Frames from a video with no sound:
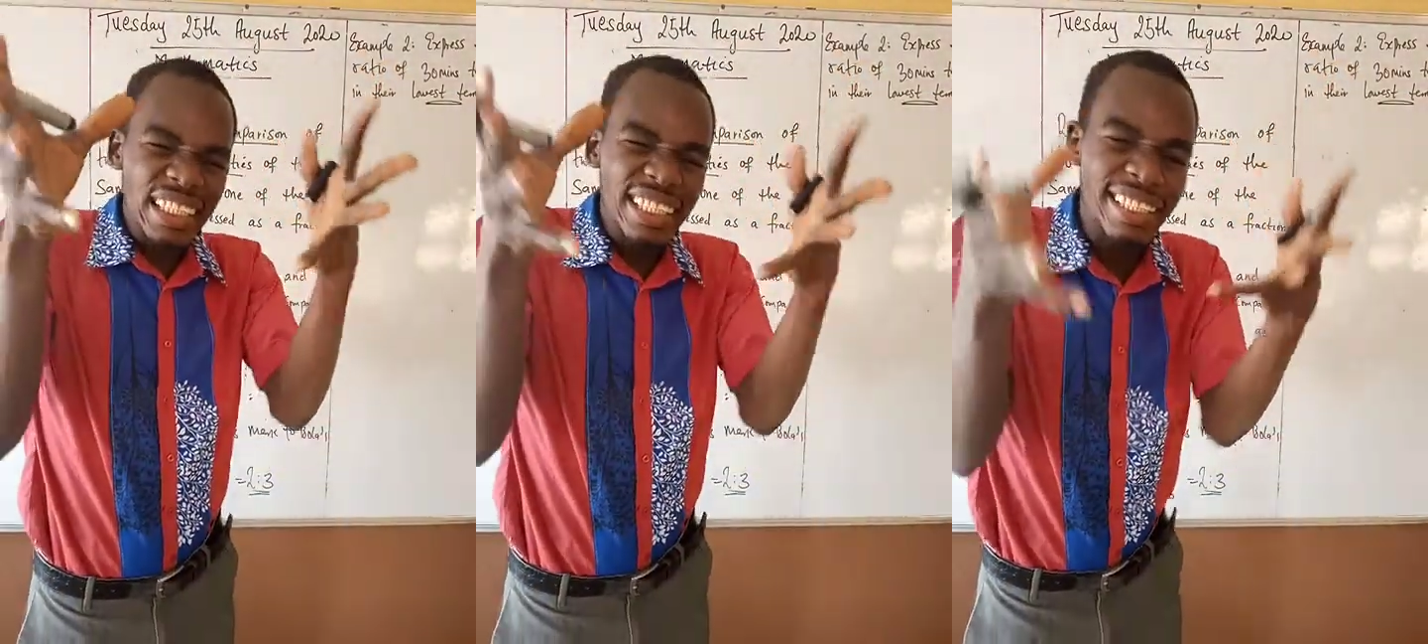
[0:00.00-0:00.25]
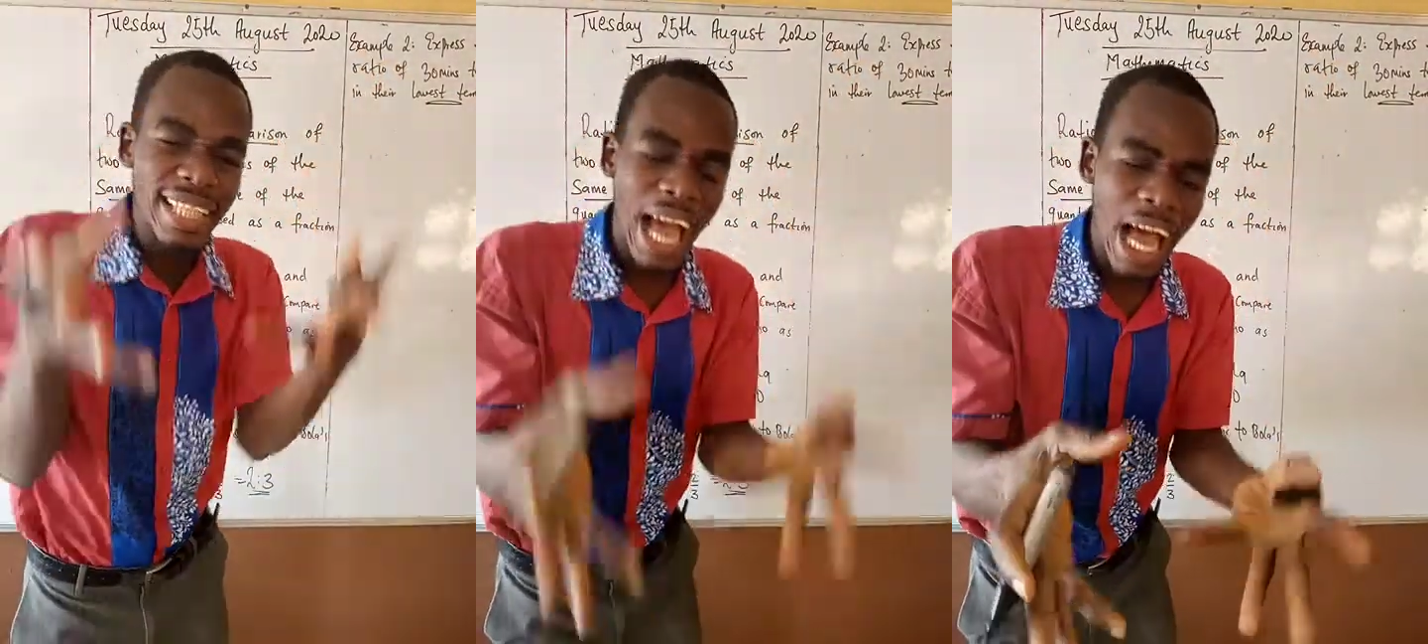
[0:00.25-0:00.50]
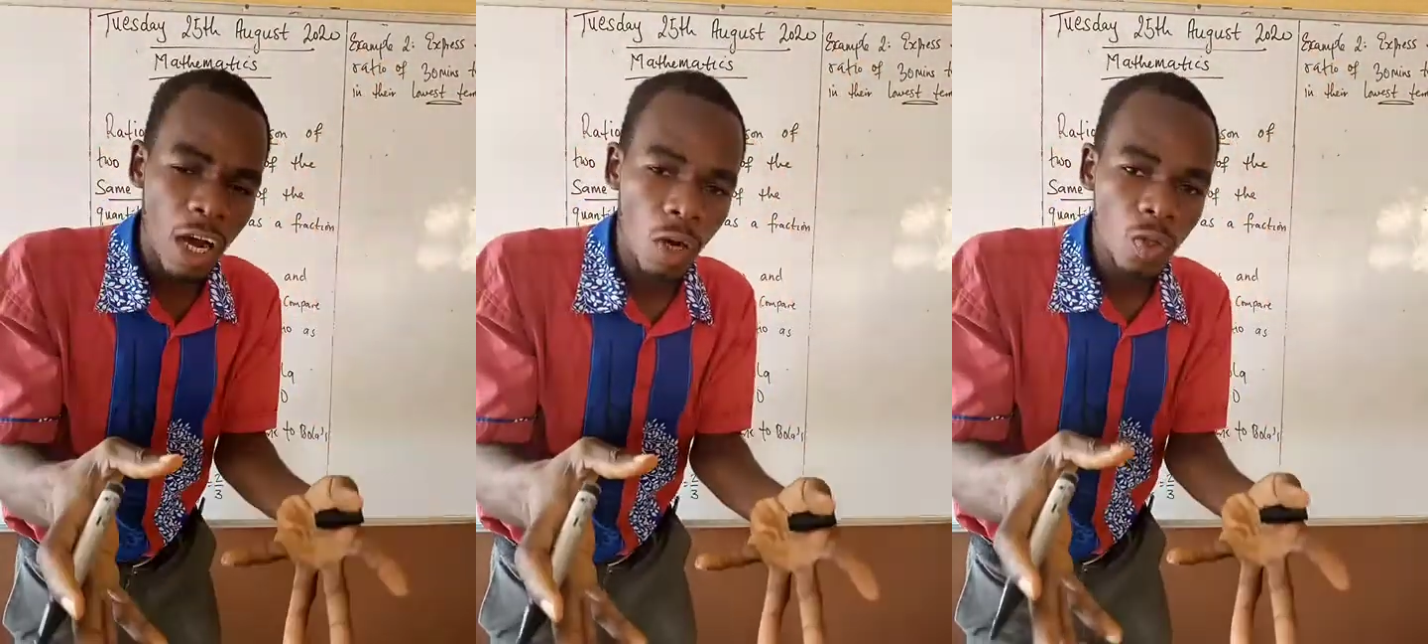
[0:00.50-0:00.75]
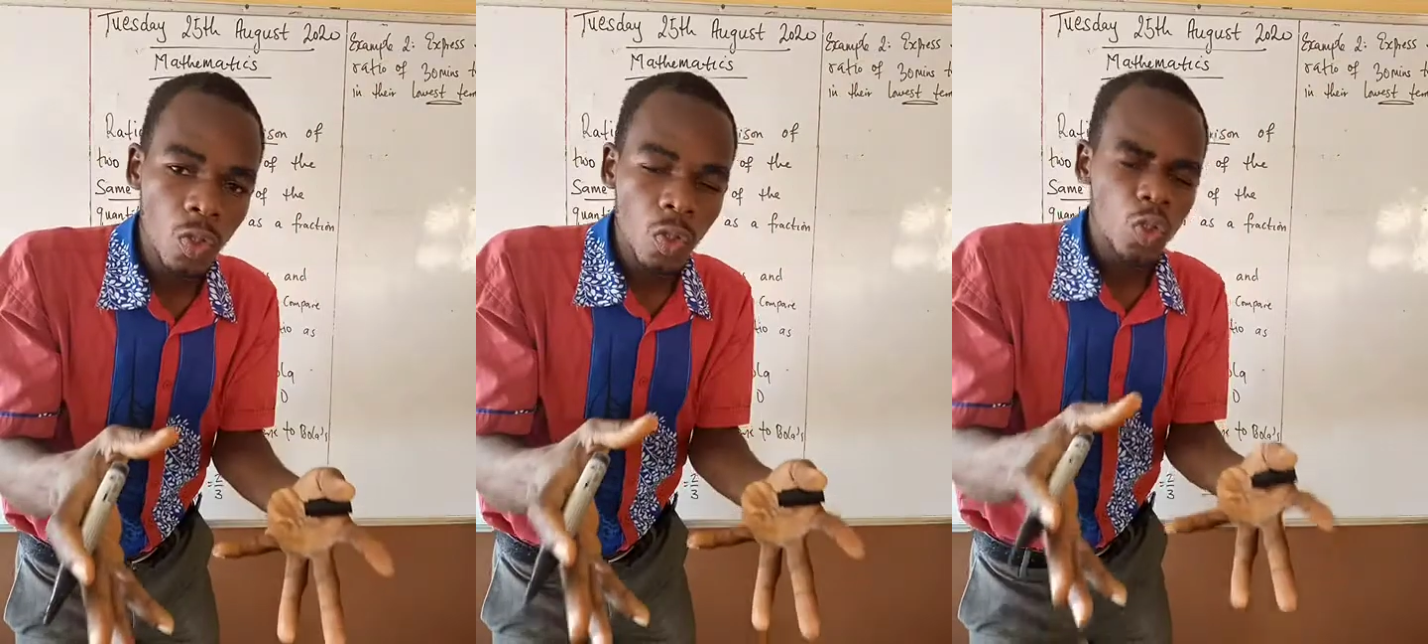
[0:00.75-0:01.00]
it
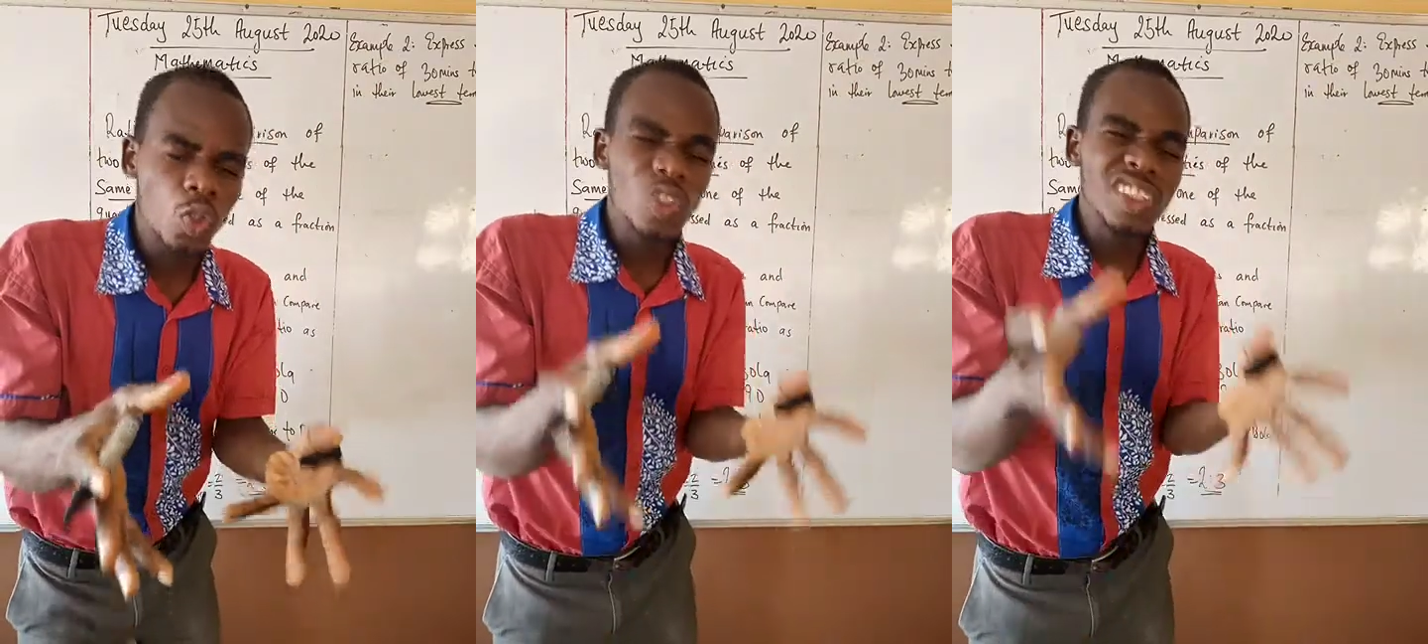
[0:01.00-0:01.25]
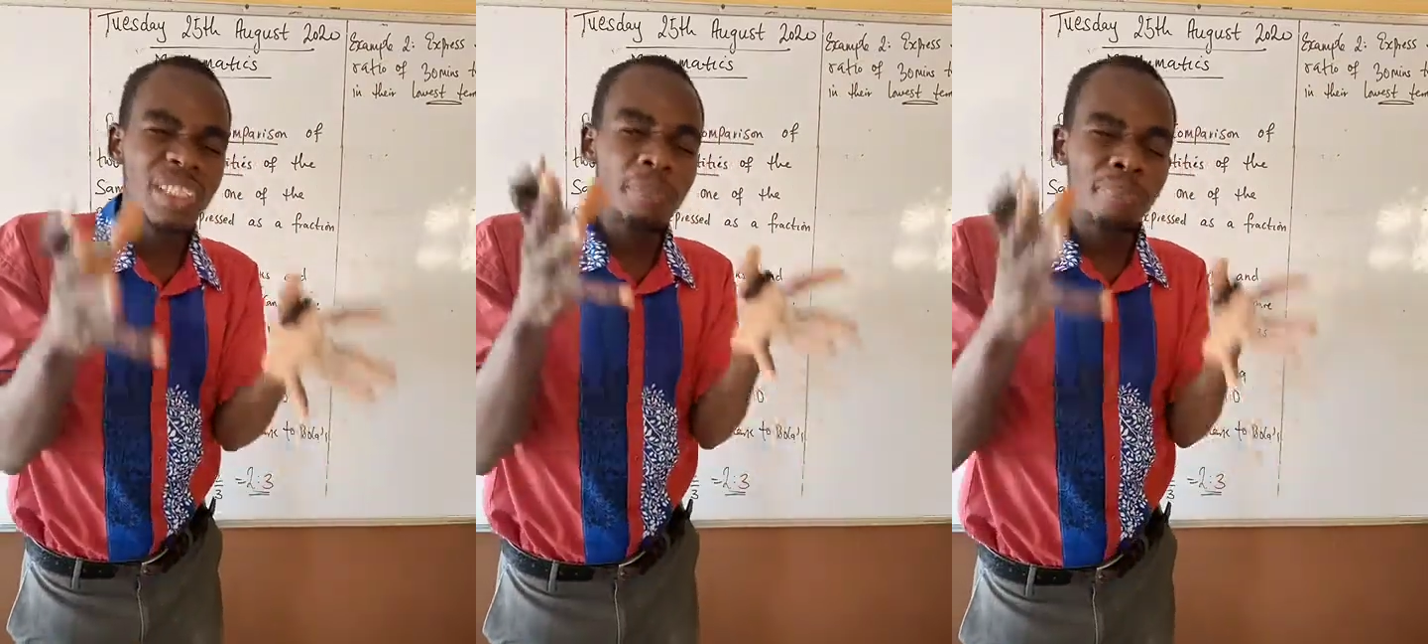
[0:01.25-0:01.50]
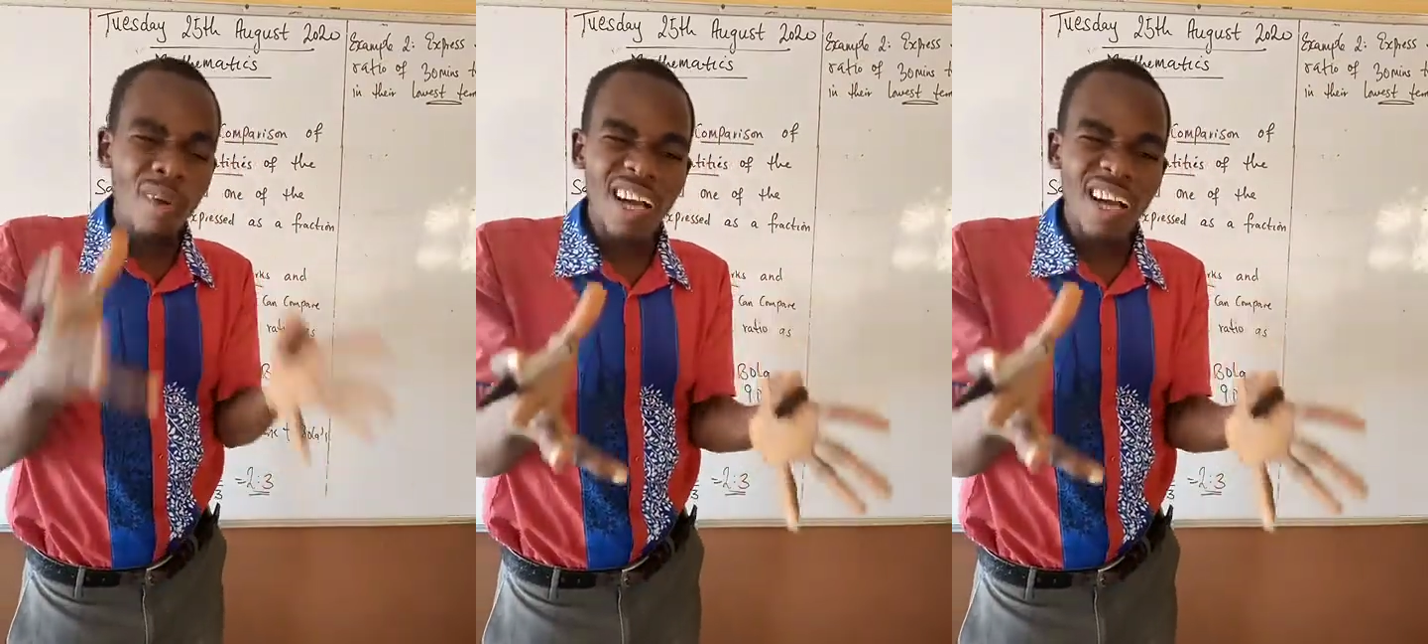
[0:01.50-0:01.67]
down to the